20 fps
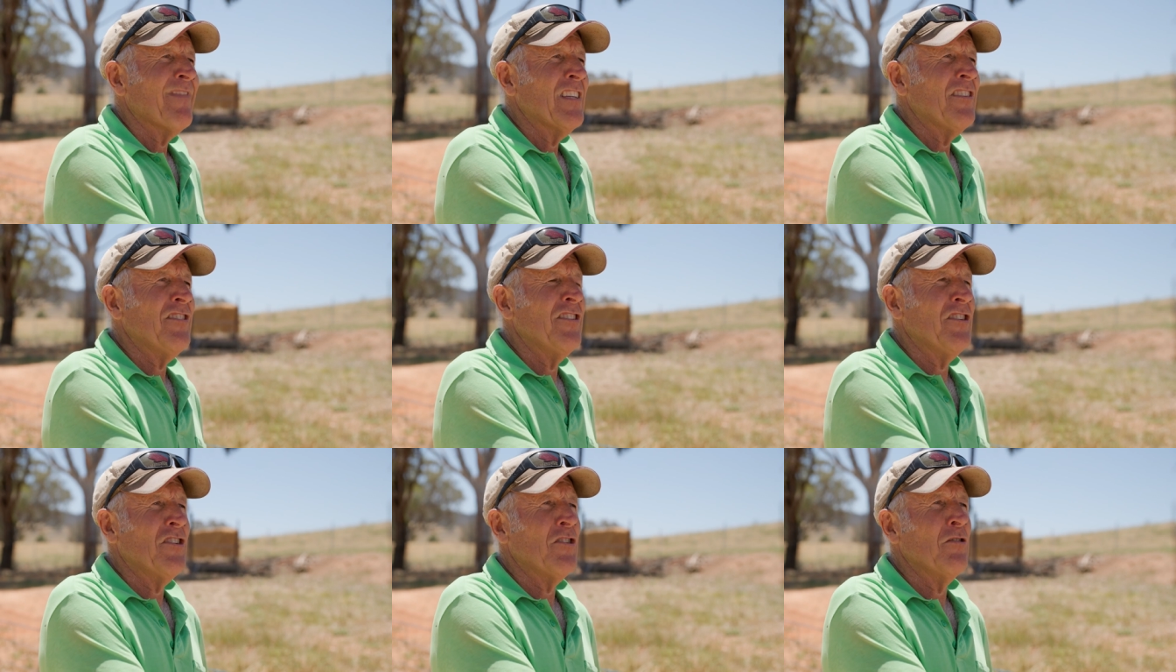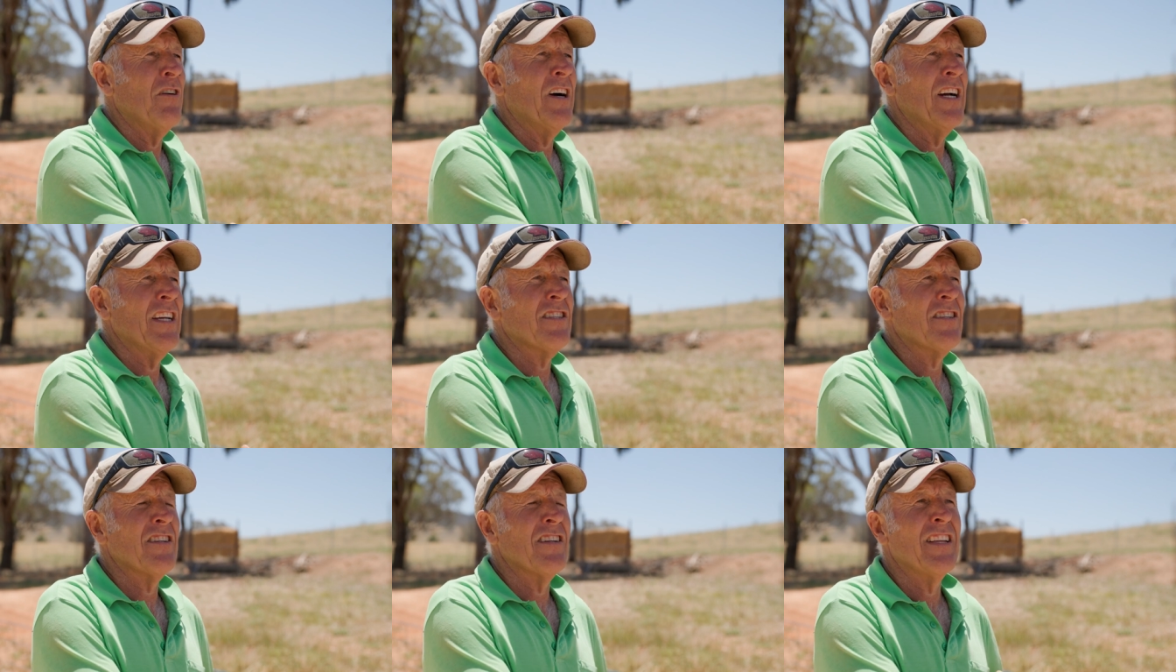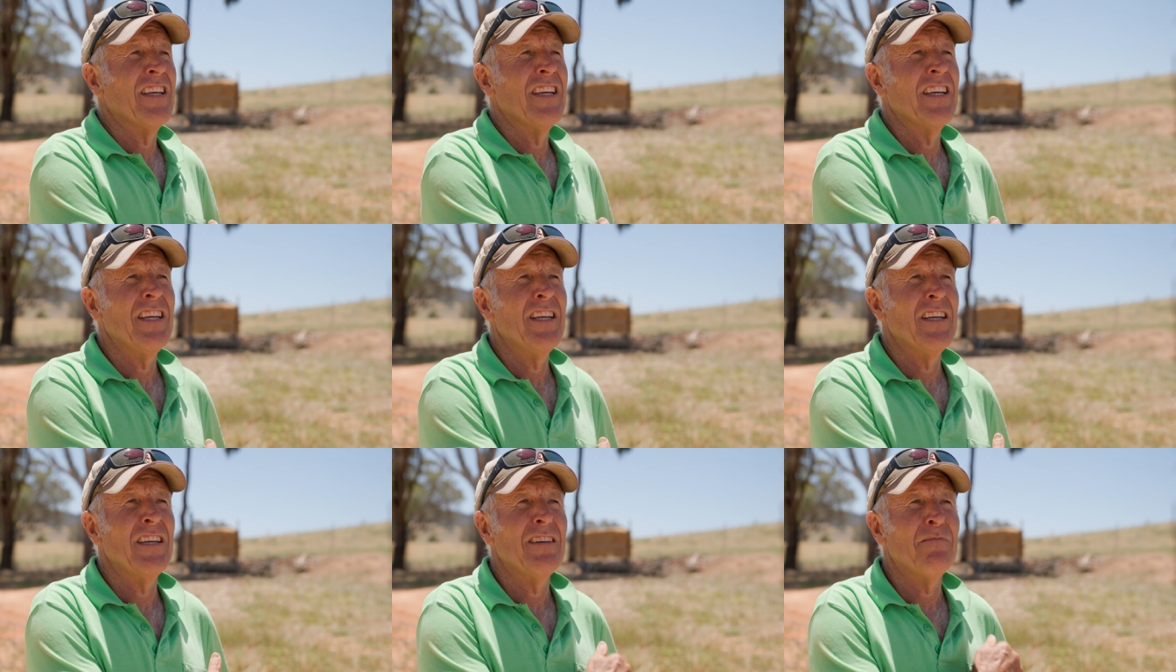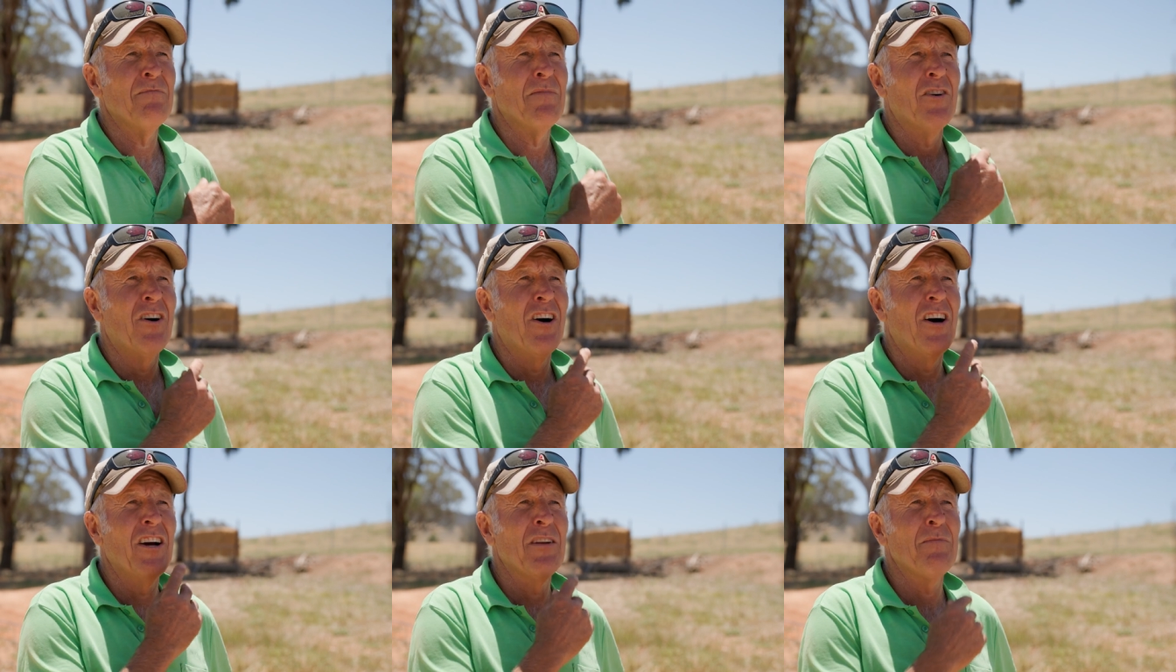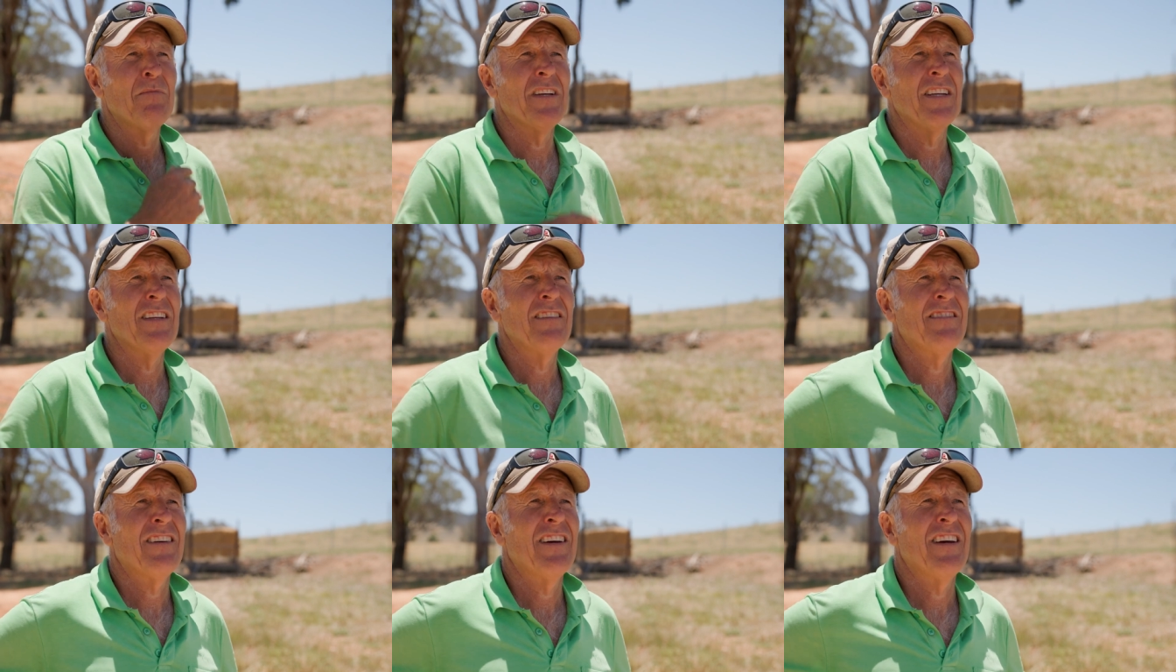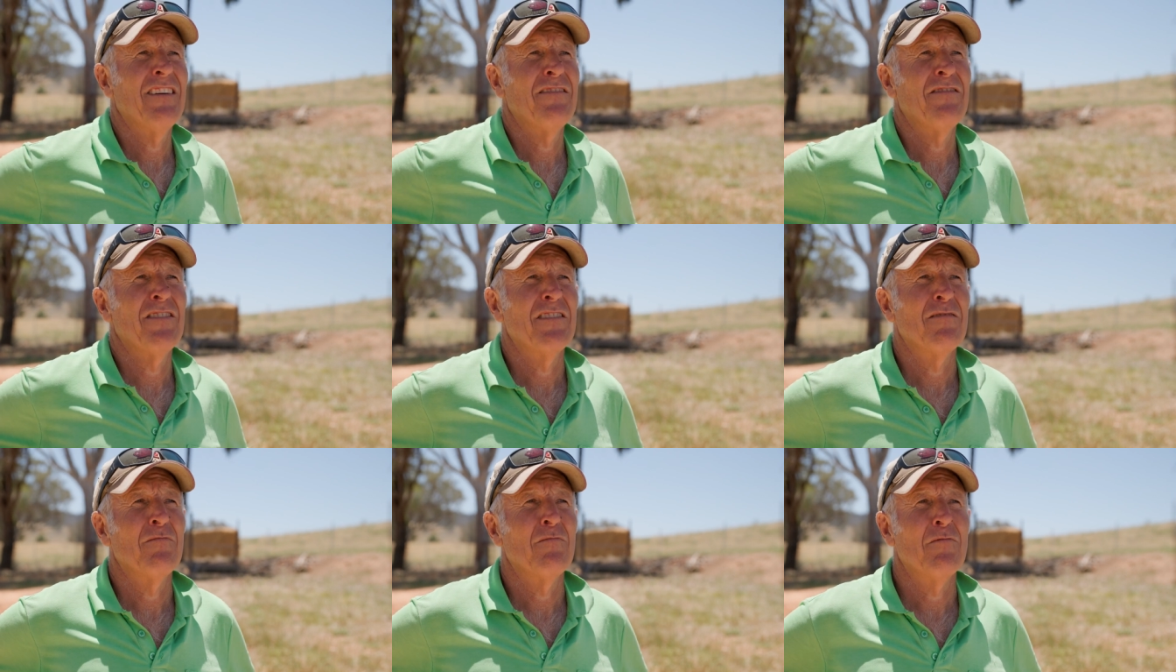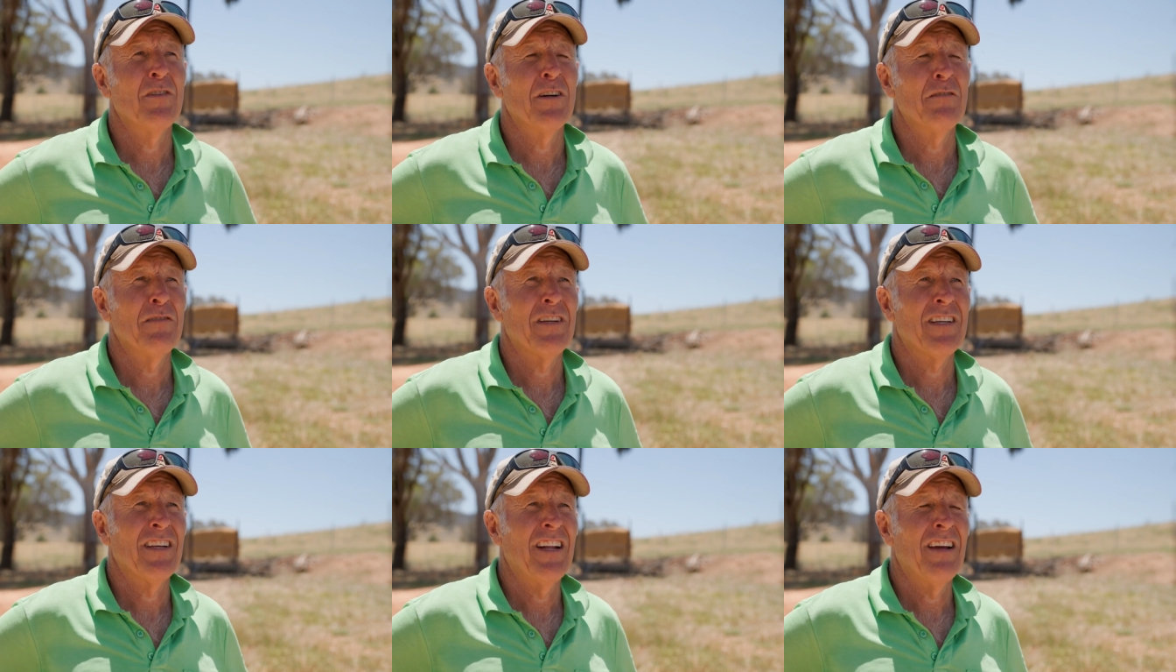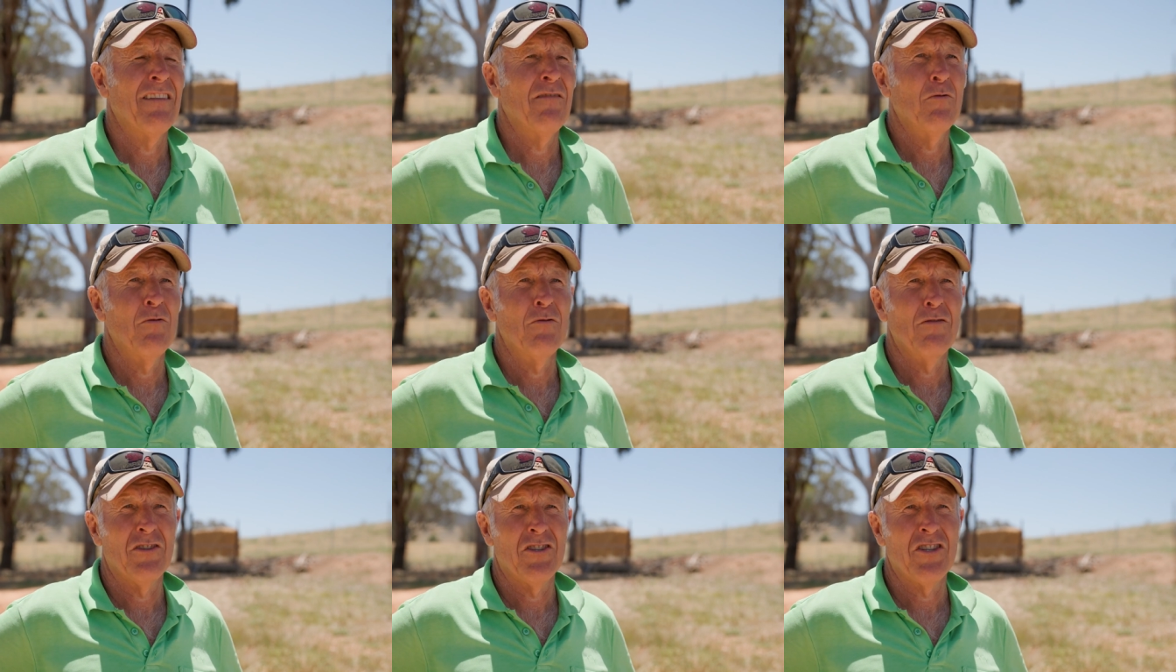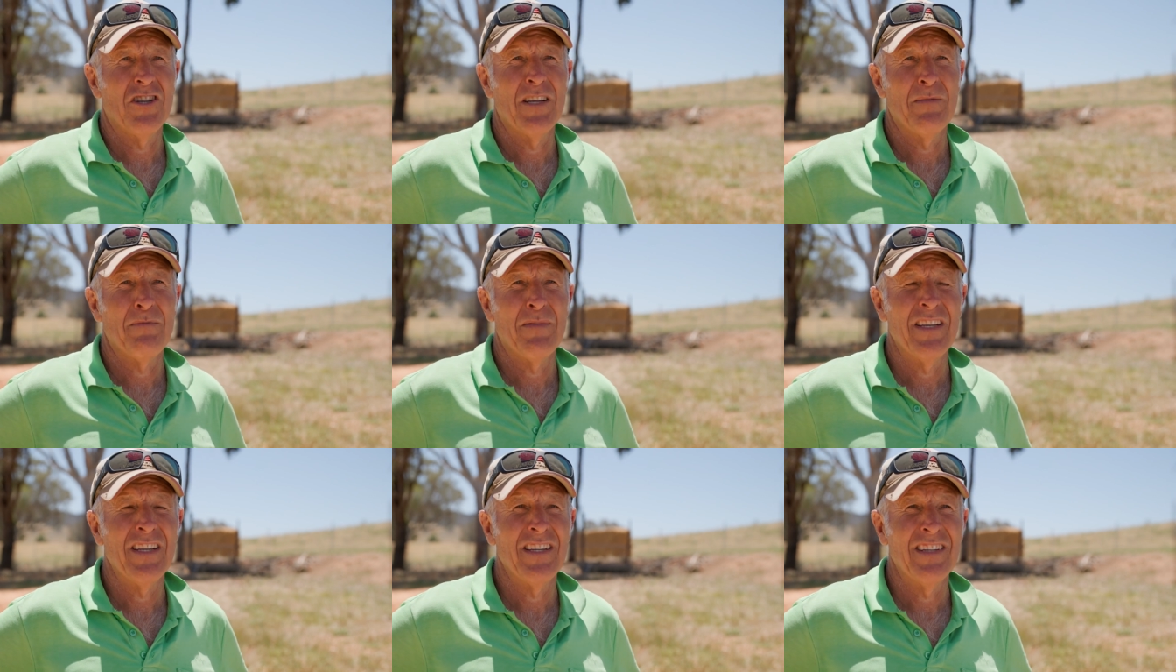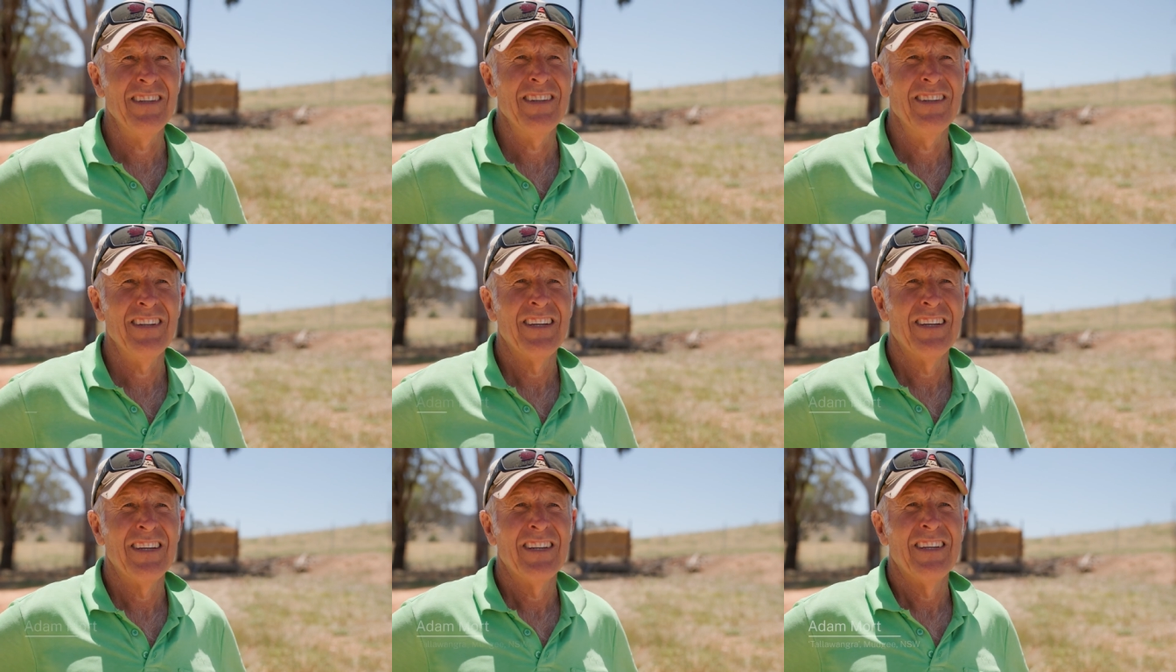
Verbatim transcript: Situation here behind me to have it where we can have all the sheep in